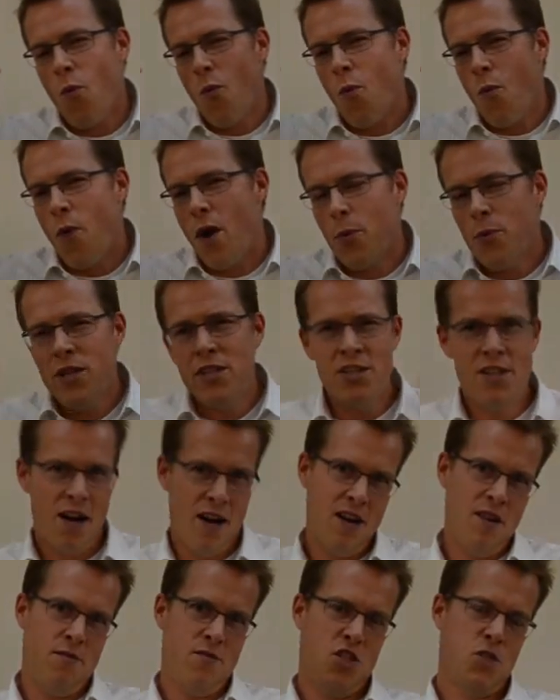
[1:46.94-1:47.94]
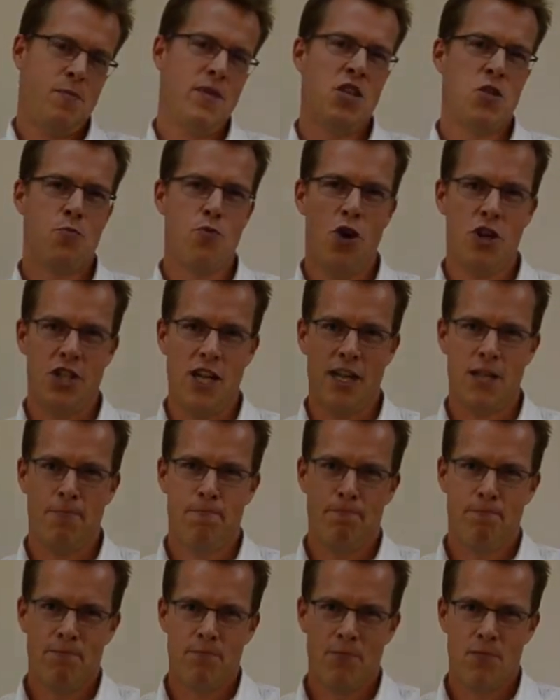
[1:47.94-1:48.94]
when we start a speech project,
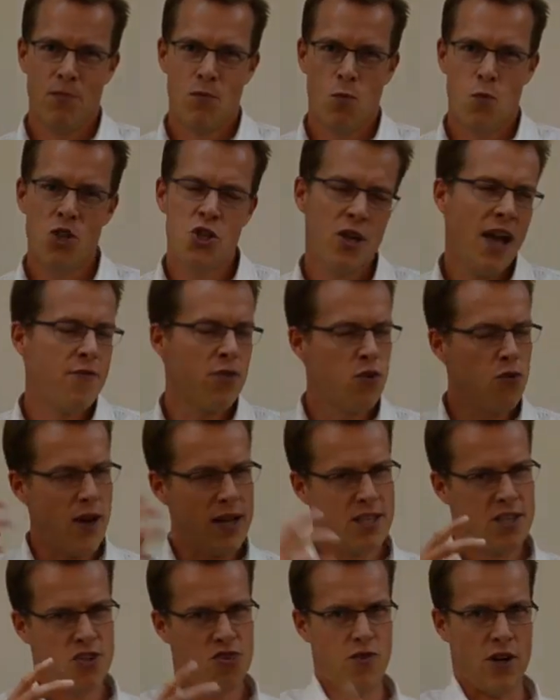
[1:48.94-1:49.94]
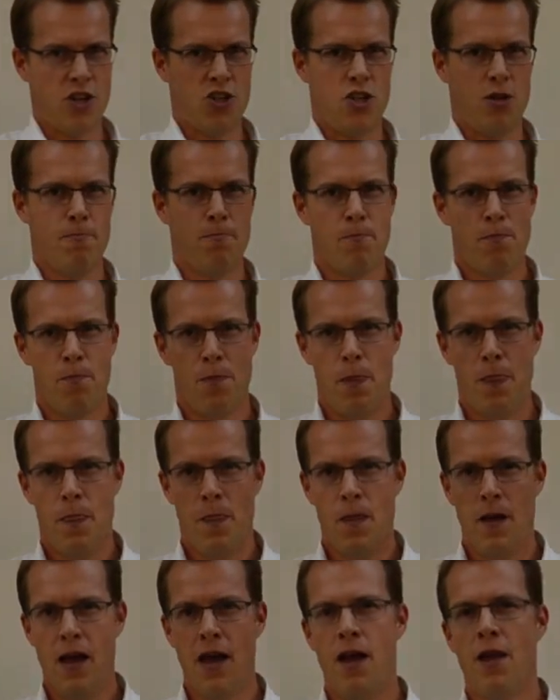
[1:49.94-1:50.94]
we should have a great structure.
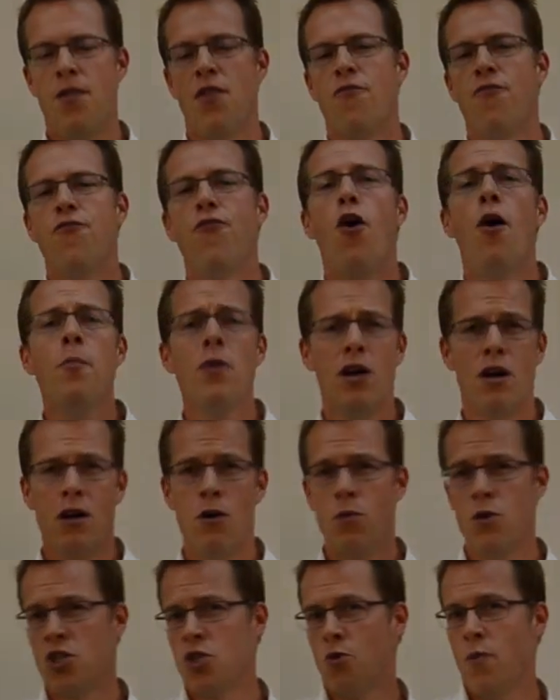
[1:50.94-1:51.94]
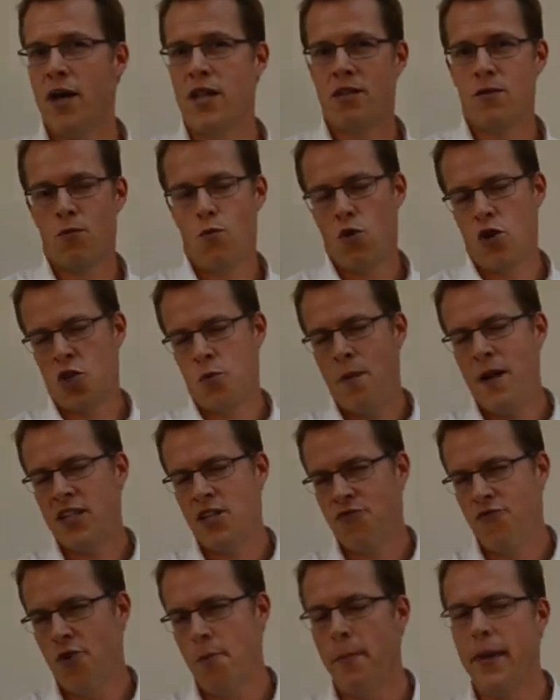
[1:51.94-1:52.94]
And the formula which works
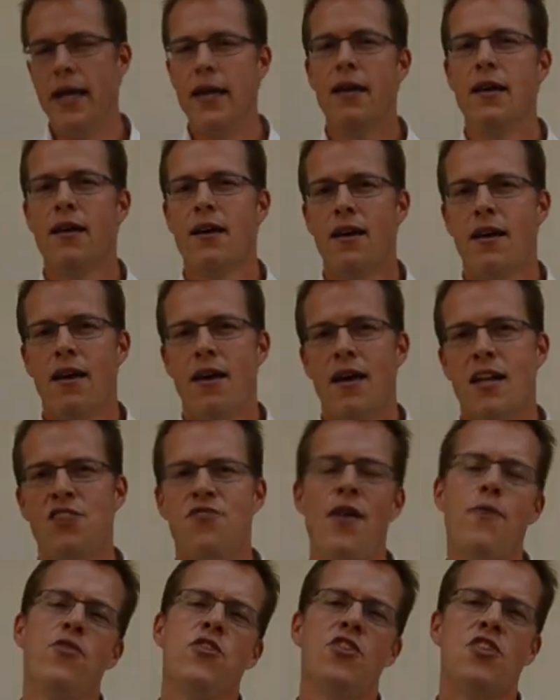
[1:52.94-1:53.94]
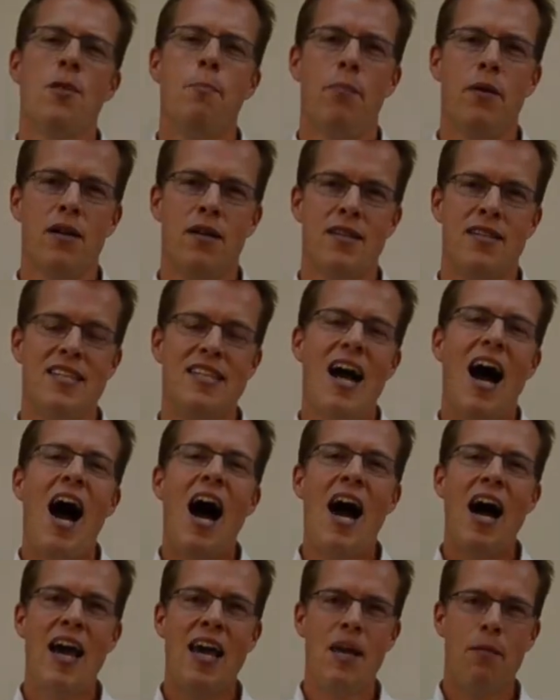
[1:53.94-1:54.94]
best for me is very simple. It's the
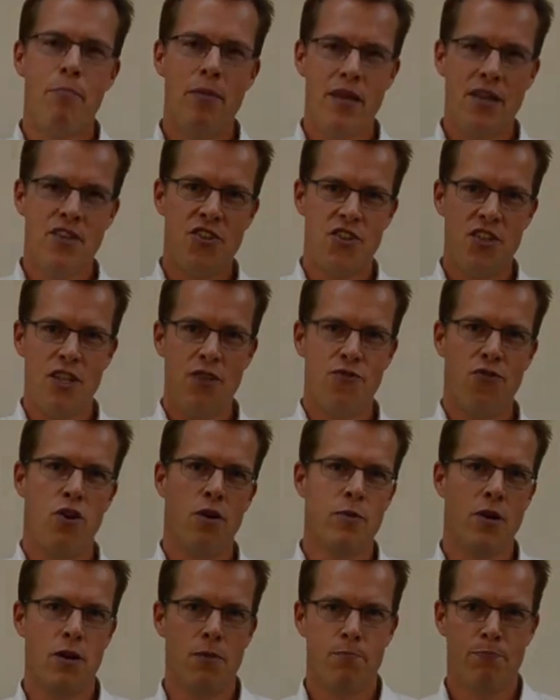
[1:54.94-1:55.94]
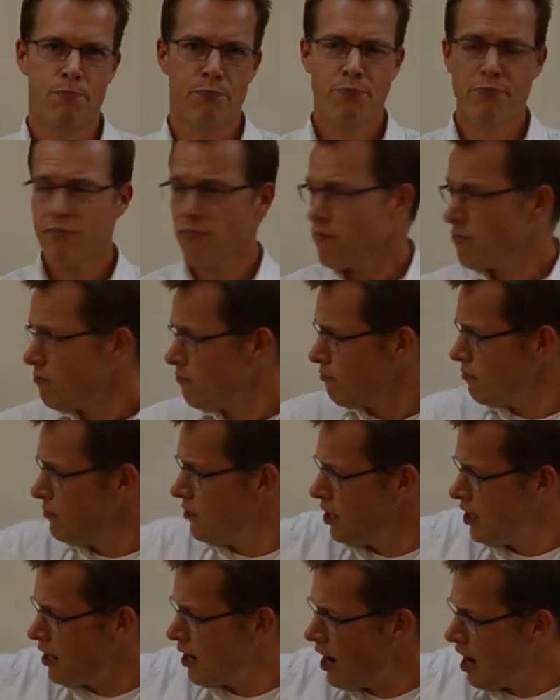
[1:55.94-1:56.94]
IBC formula.
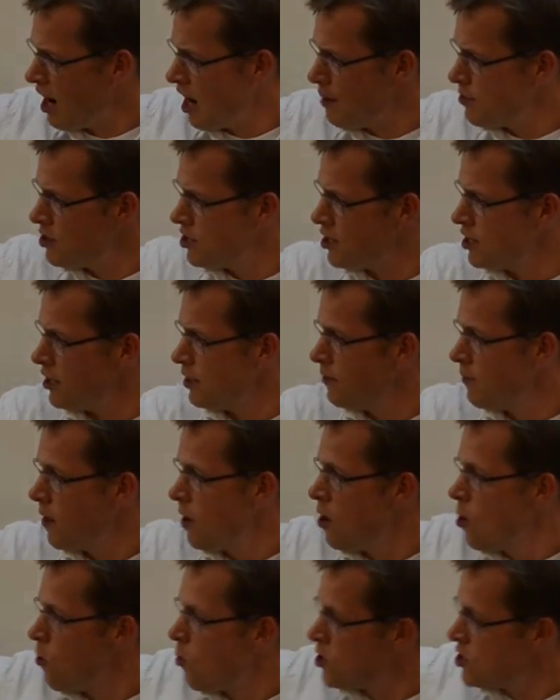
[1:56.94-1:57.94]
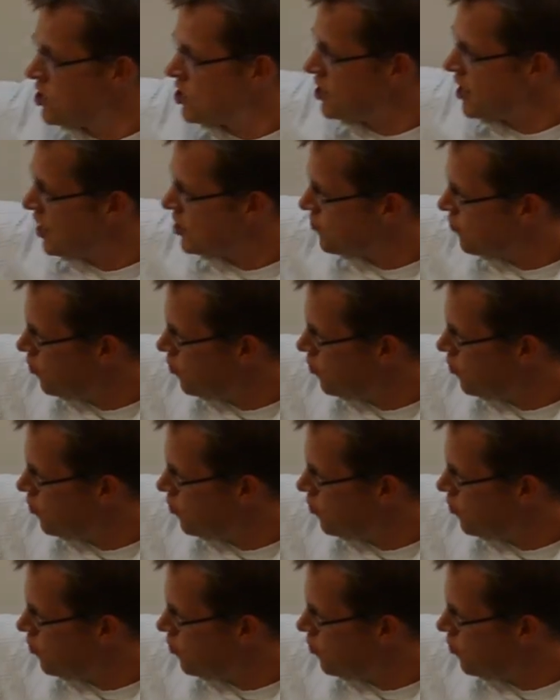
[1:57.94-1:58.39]
The IBC. What does it stand